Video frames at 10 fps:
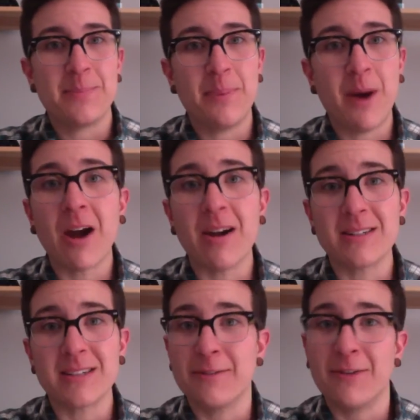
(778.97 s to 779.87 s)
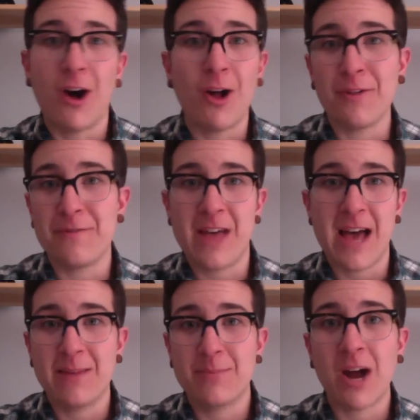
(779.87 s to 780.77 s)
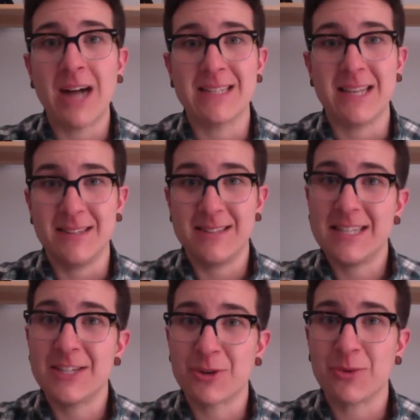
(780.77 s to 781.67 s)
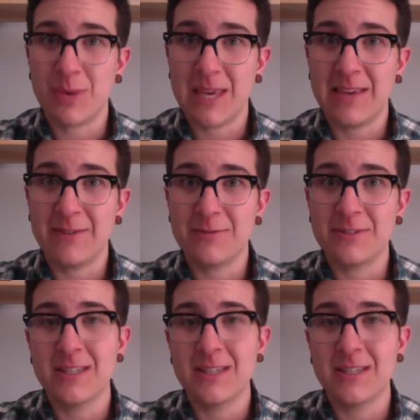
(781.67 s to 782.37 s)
part of all of that process. It's interweaved.